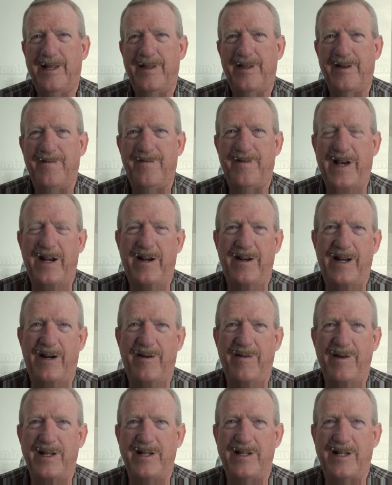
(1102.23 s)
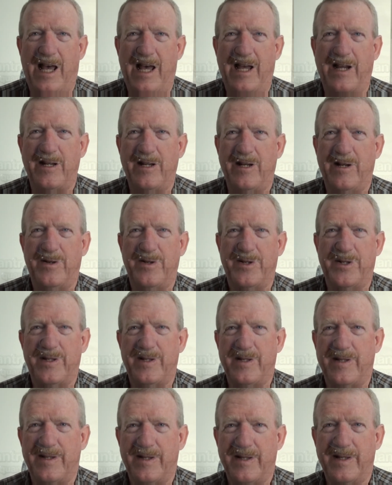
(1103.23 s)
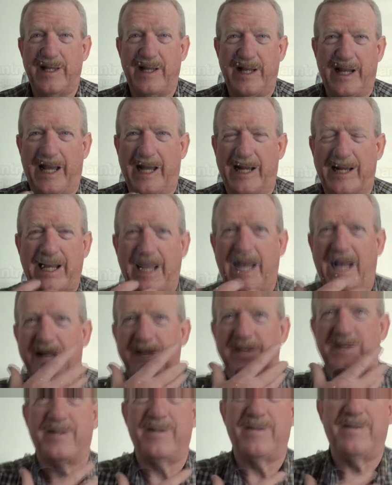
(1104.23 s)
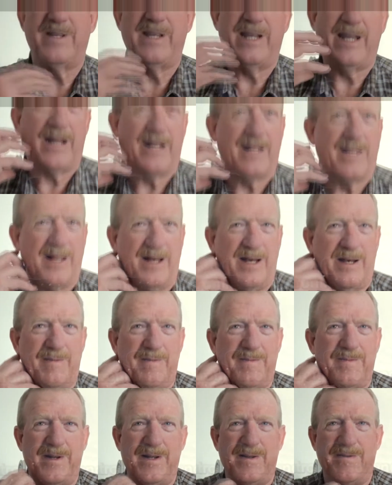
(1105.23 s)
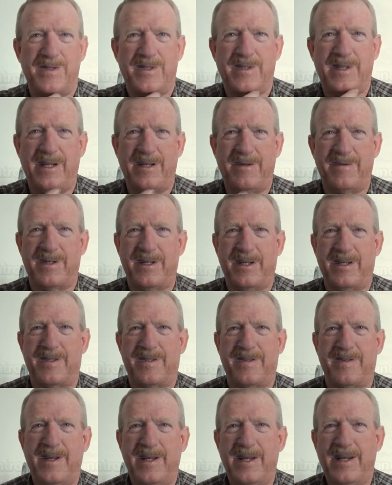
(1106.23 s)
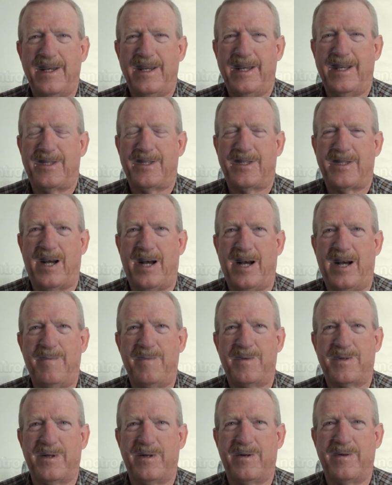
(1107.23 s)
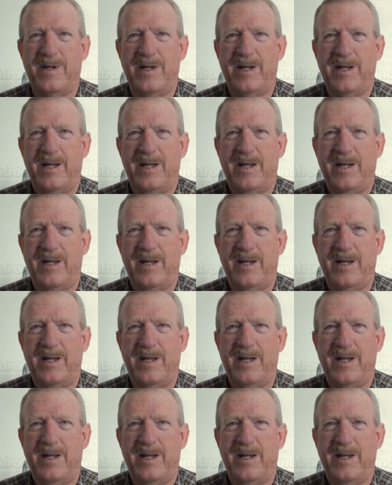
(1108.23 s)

The veterinarian diagnosed he had cancer. He had a lump, and he says it's time. So